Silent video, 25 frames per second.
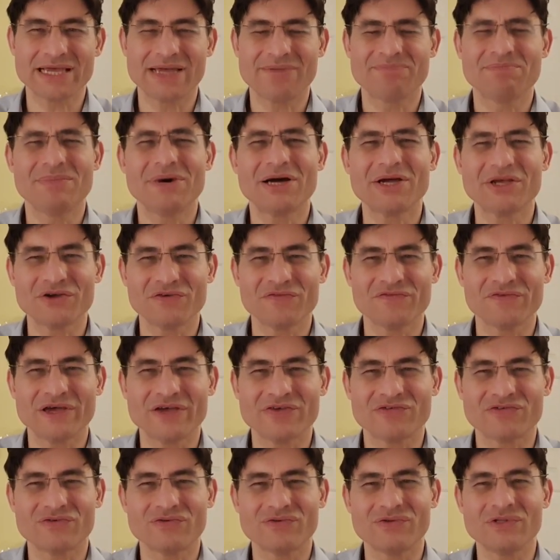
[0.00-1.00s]
And
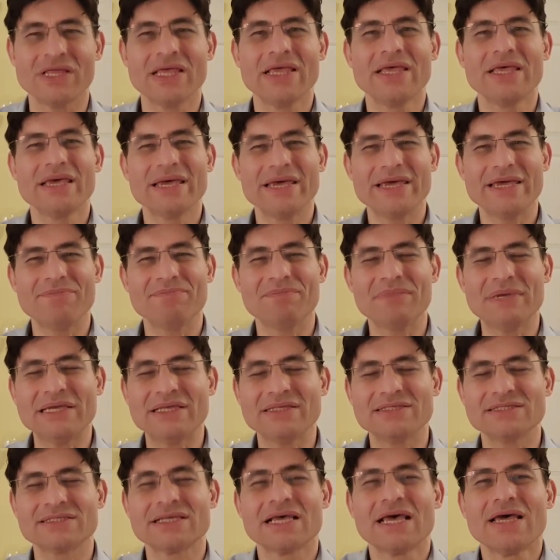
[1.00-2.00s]
myofascial, it
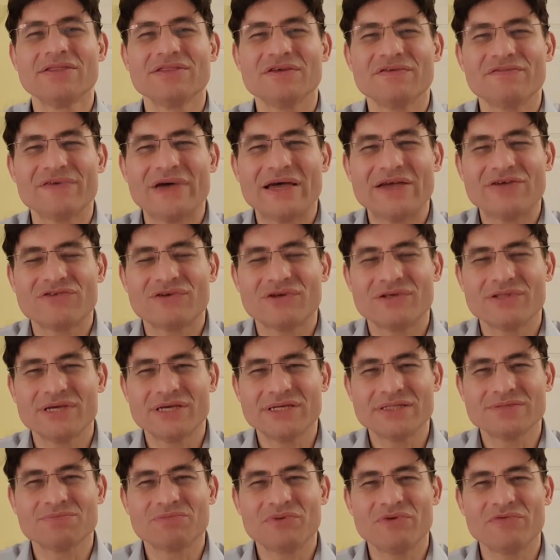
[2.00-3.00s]
means the fascia
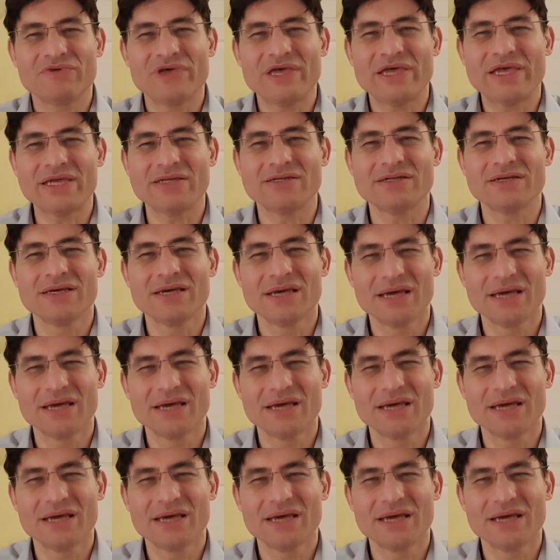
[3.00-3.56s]
that pervade